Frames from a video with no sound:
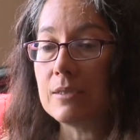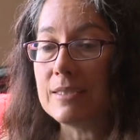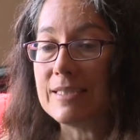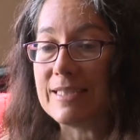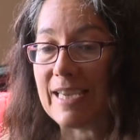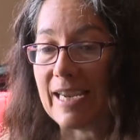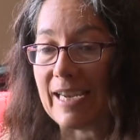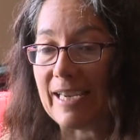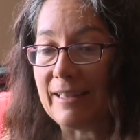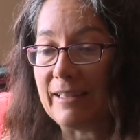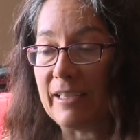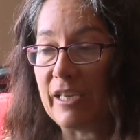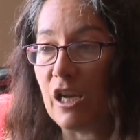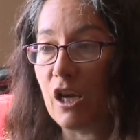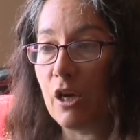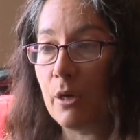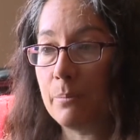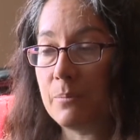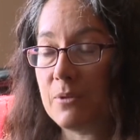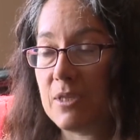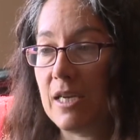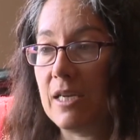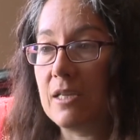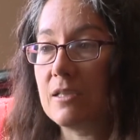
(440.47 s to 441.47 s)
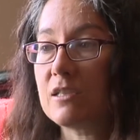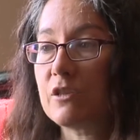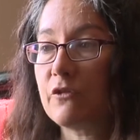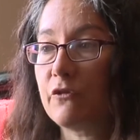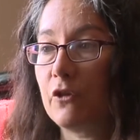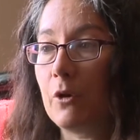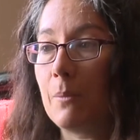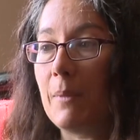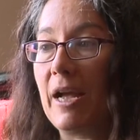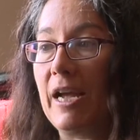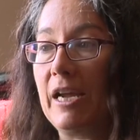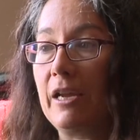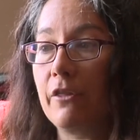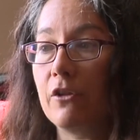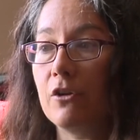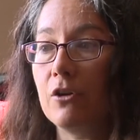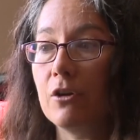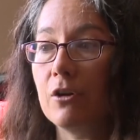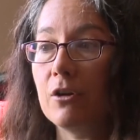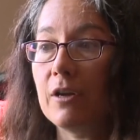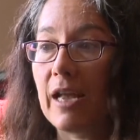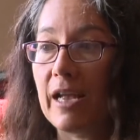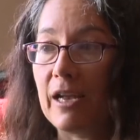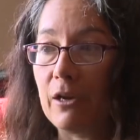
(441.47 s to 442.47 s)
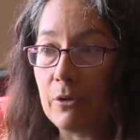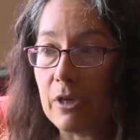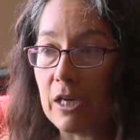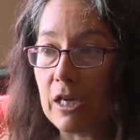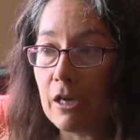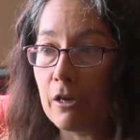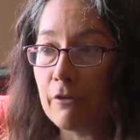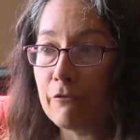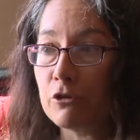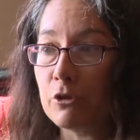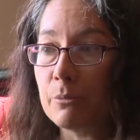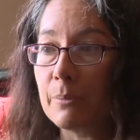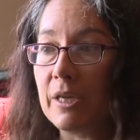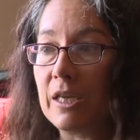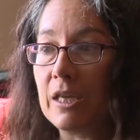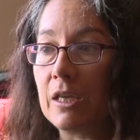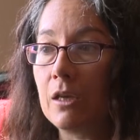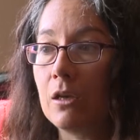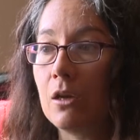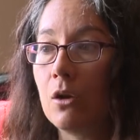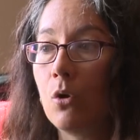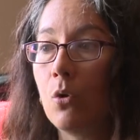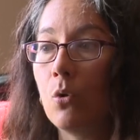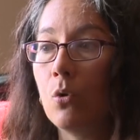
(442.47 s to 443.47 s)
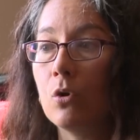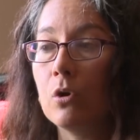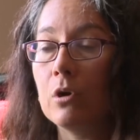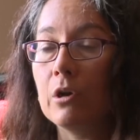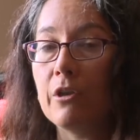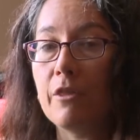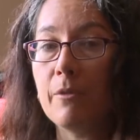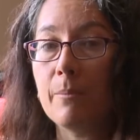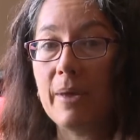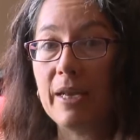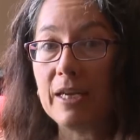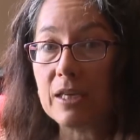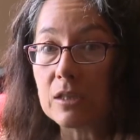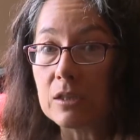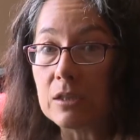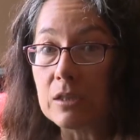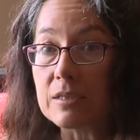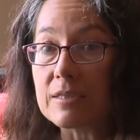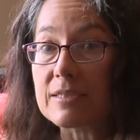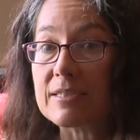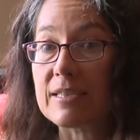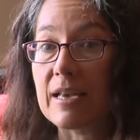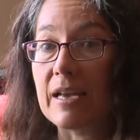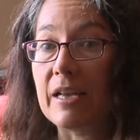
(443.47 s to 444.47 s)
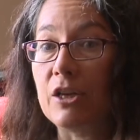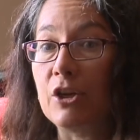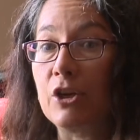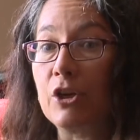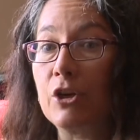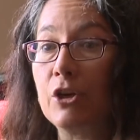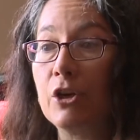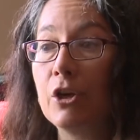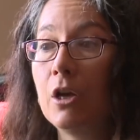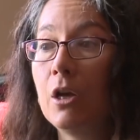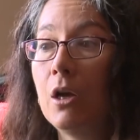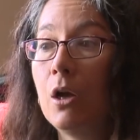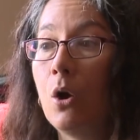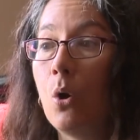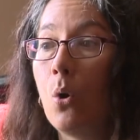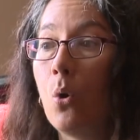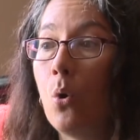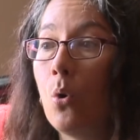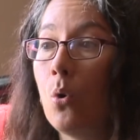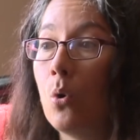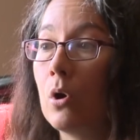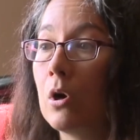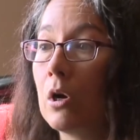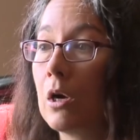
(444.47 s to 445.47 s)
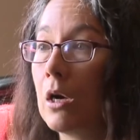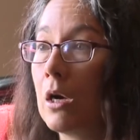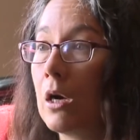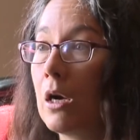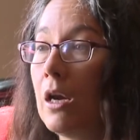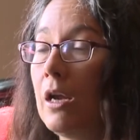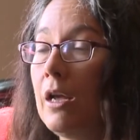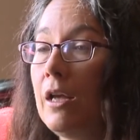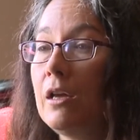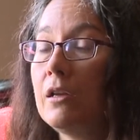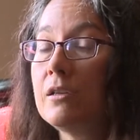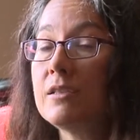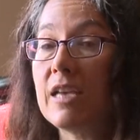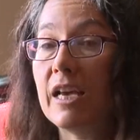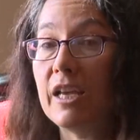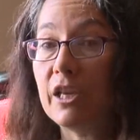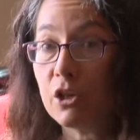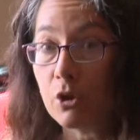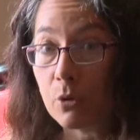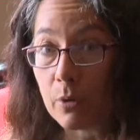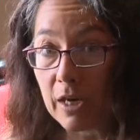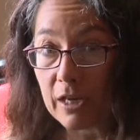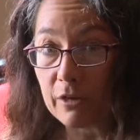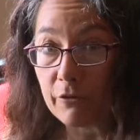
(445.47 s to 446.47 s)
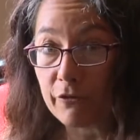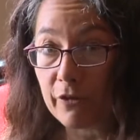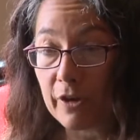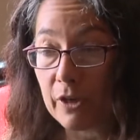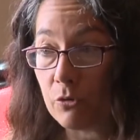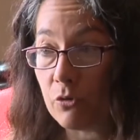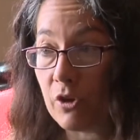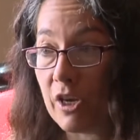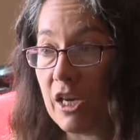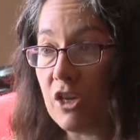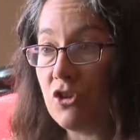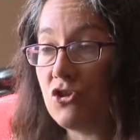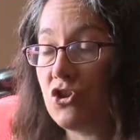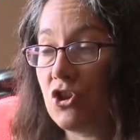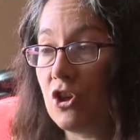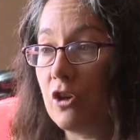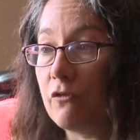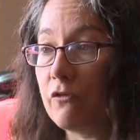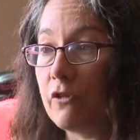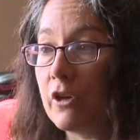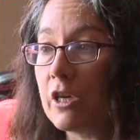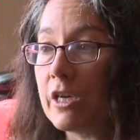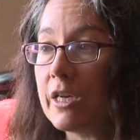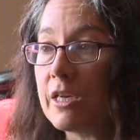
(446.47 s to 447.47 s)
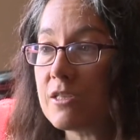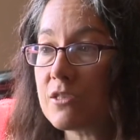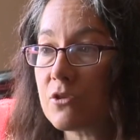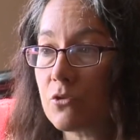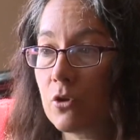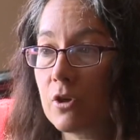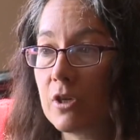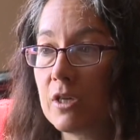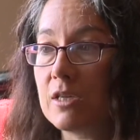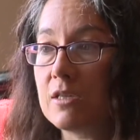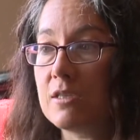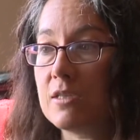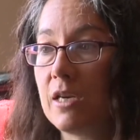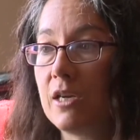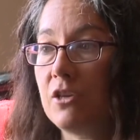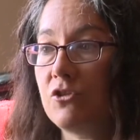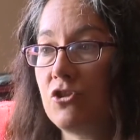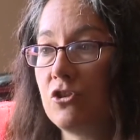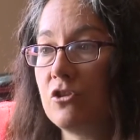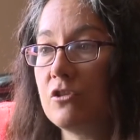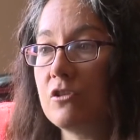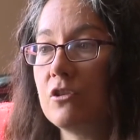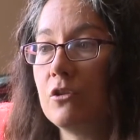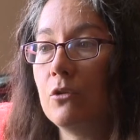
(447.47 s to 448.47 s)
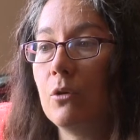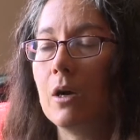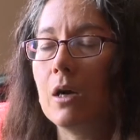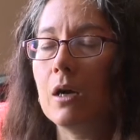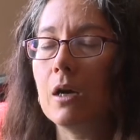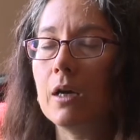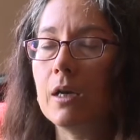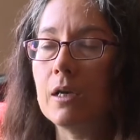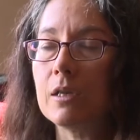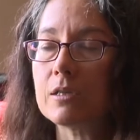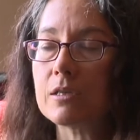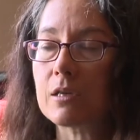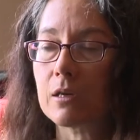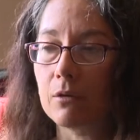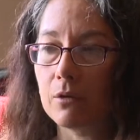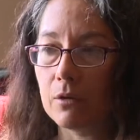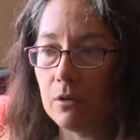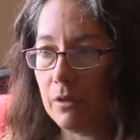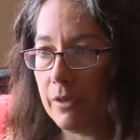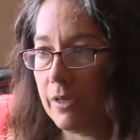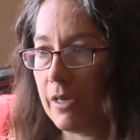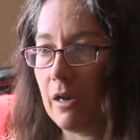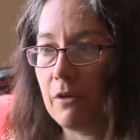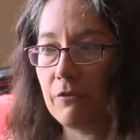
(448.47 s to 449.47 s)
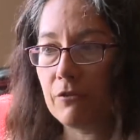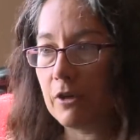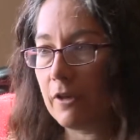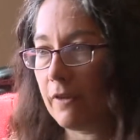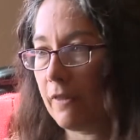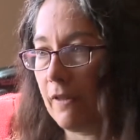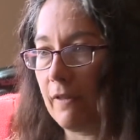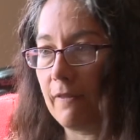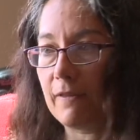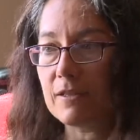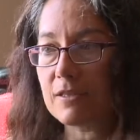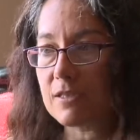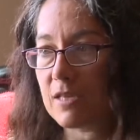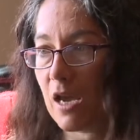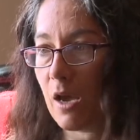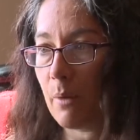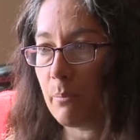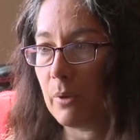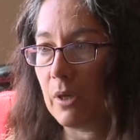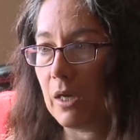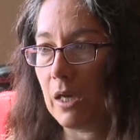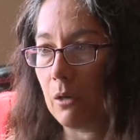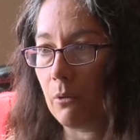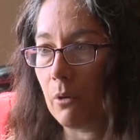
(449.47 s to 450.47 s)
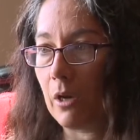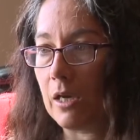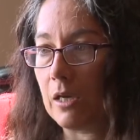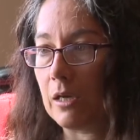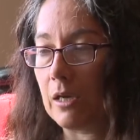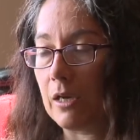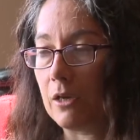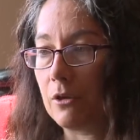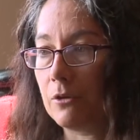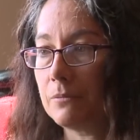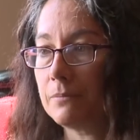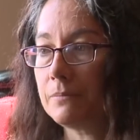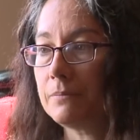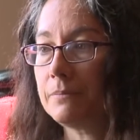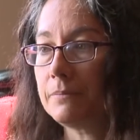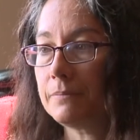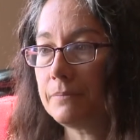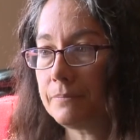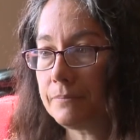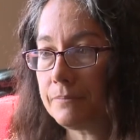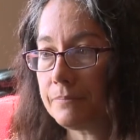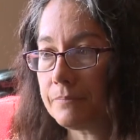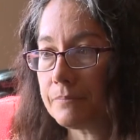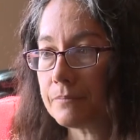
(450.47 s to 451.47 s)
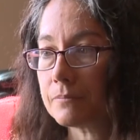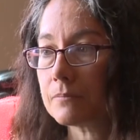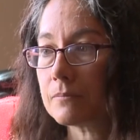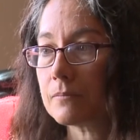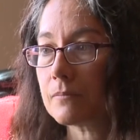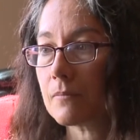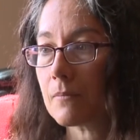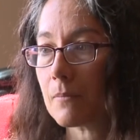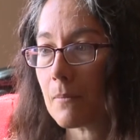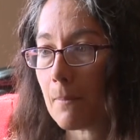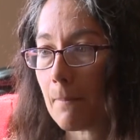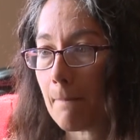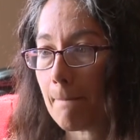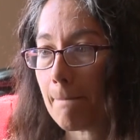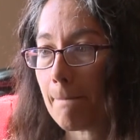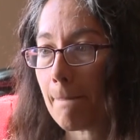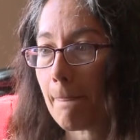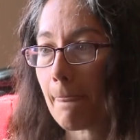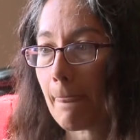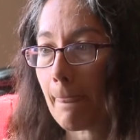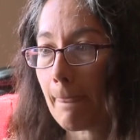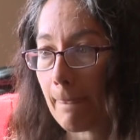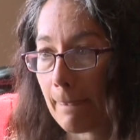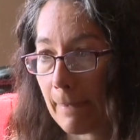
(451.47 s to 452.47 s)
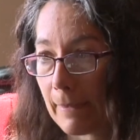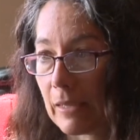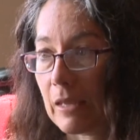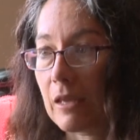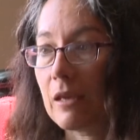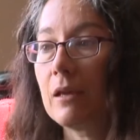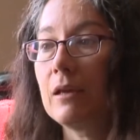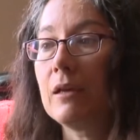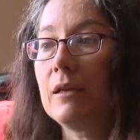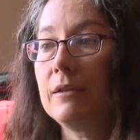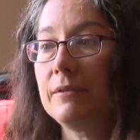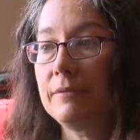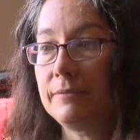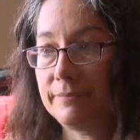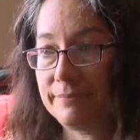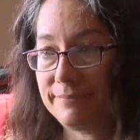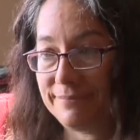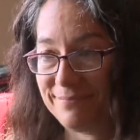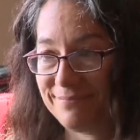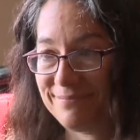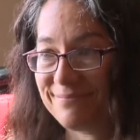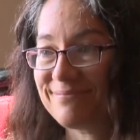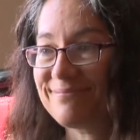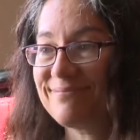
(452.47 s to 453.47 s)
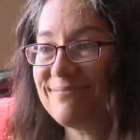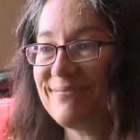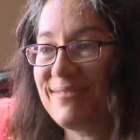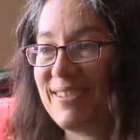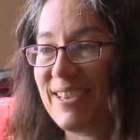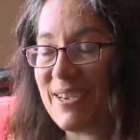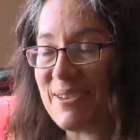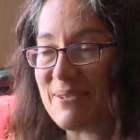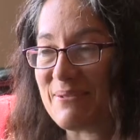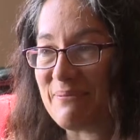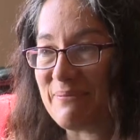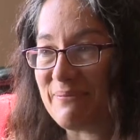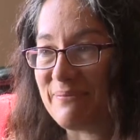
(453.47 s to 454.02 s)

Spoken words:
daily updates from either county government or the medical center or Telluride Foundation, various organizations who are integral in everything that's happening. So even though the meetings are held virtually and broadcast on Kodo,